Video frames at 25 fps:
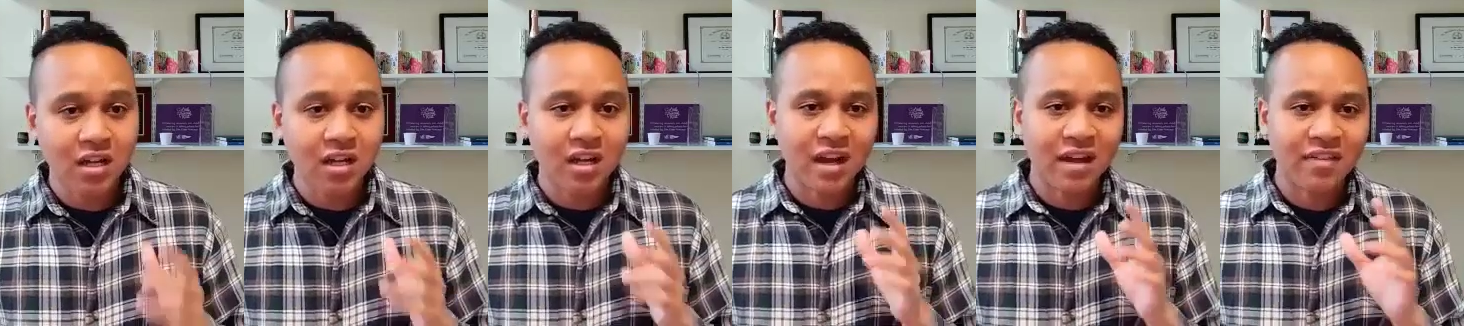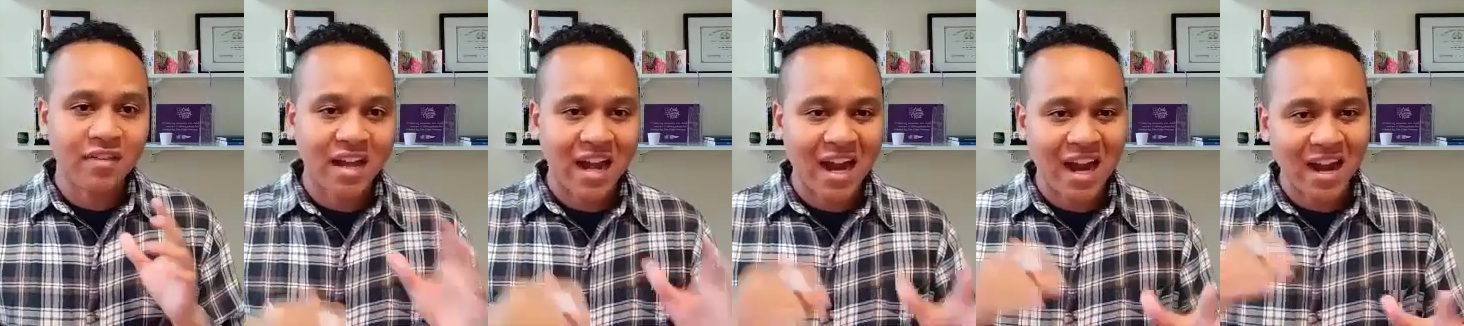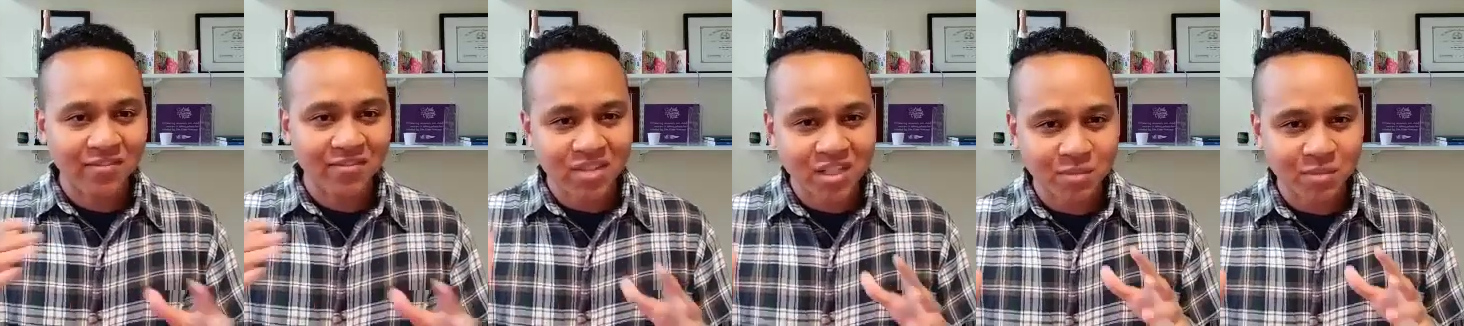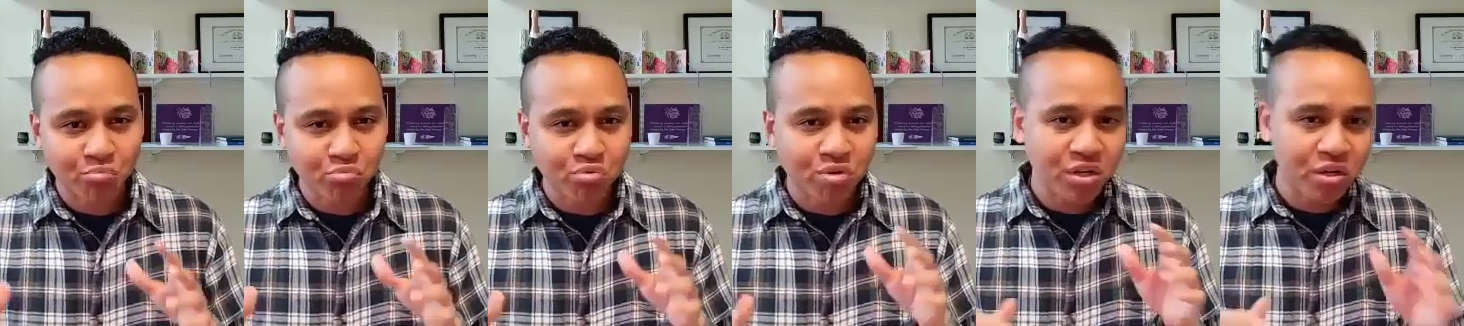and they have this
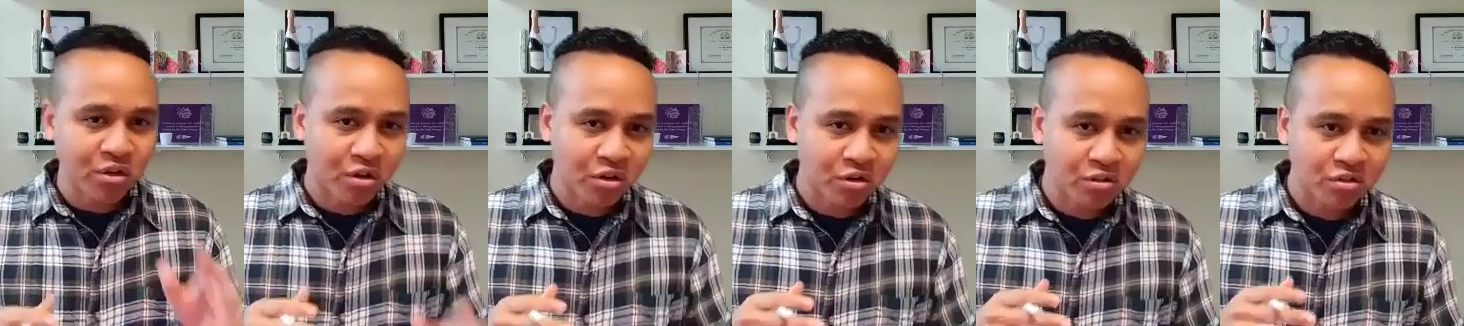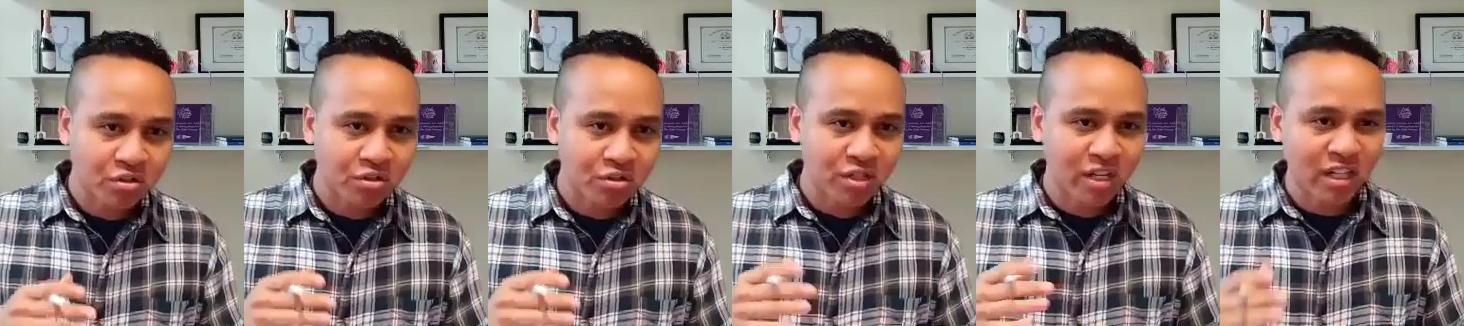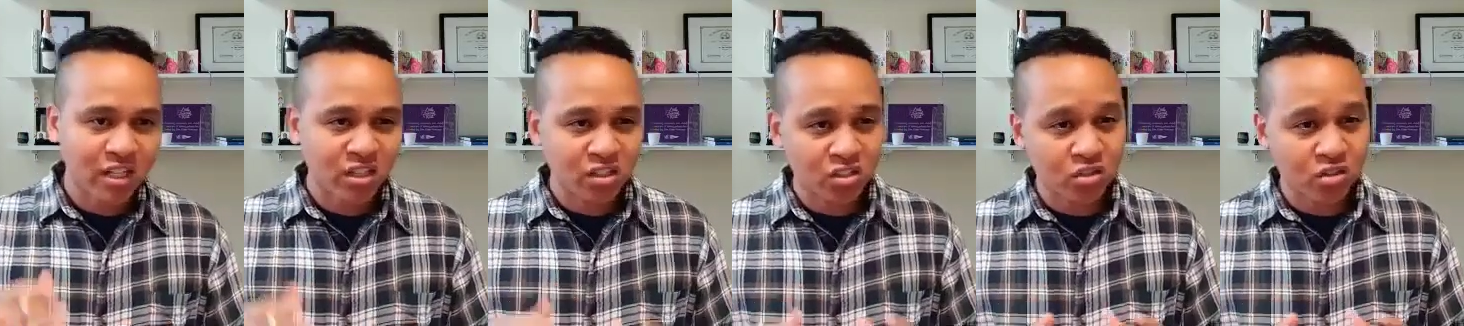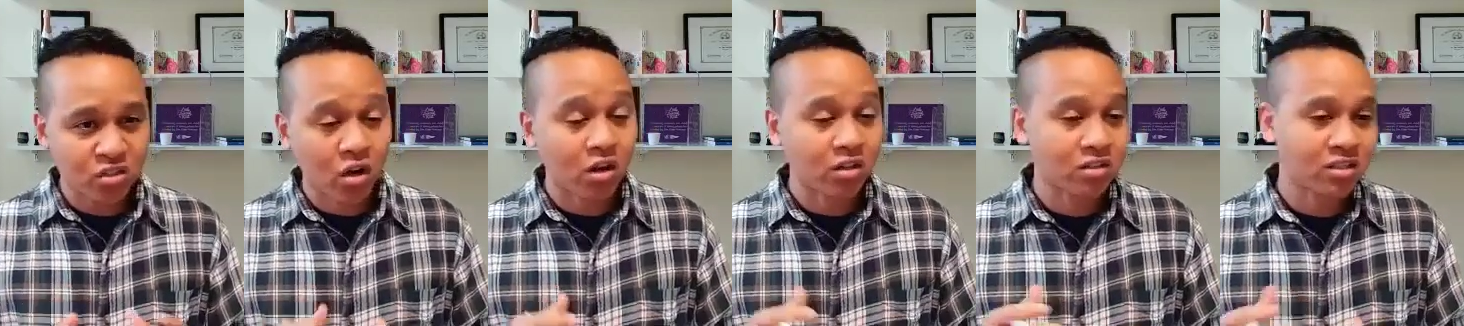precursor
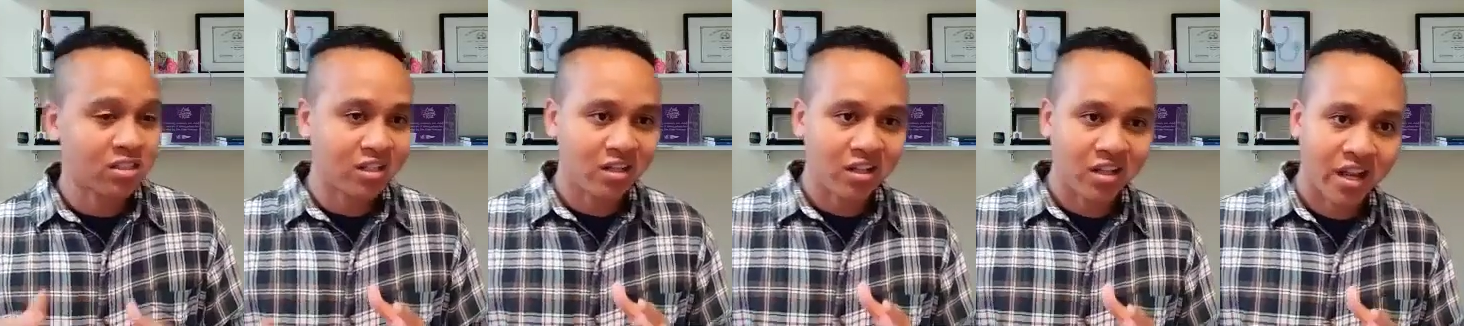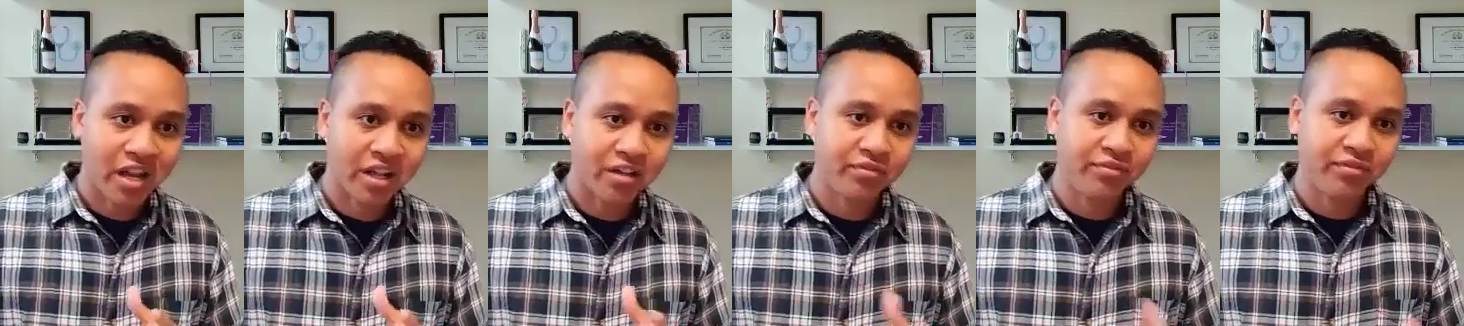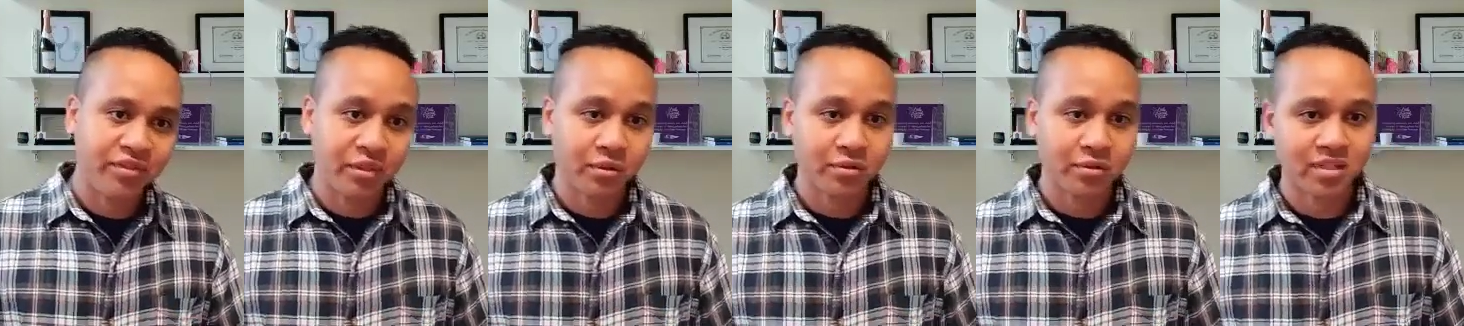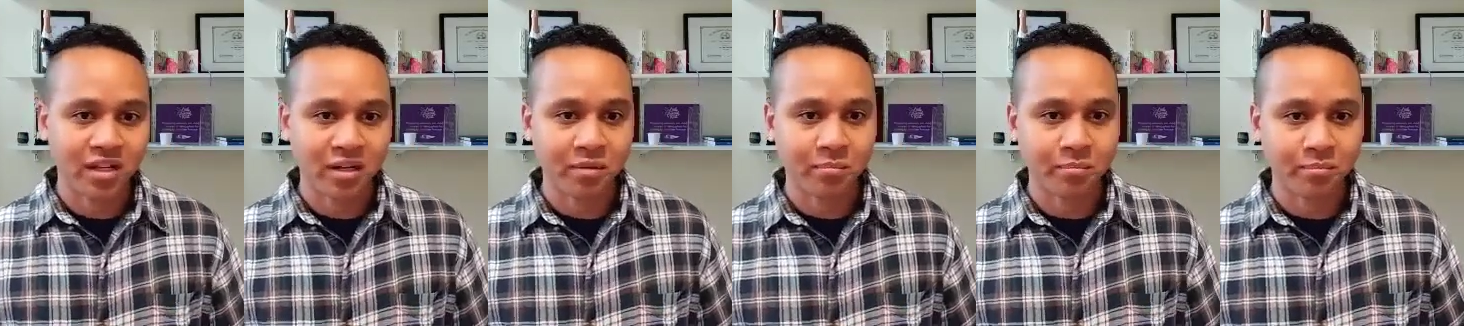exhausted-like
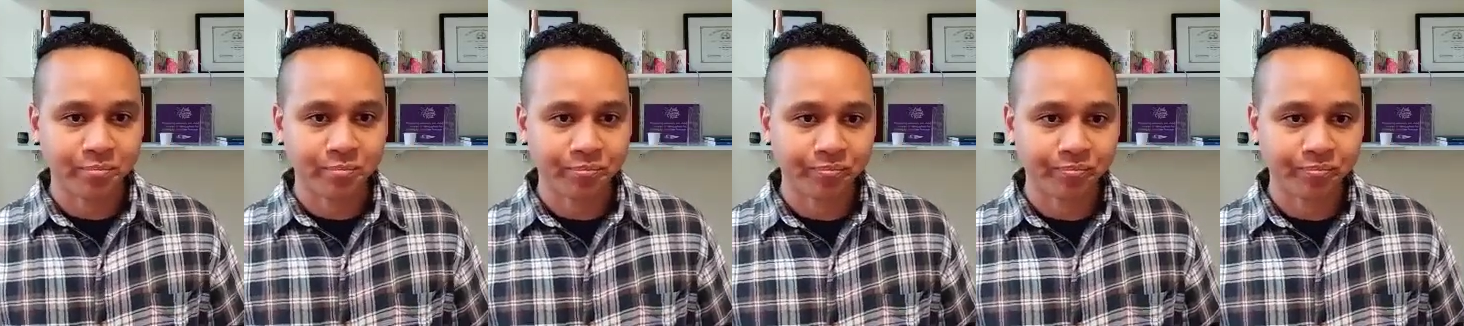phenotype.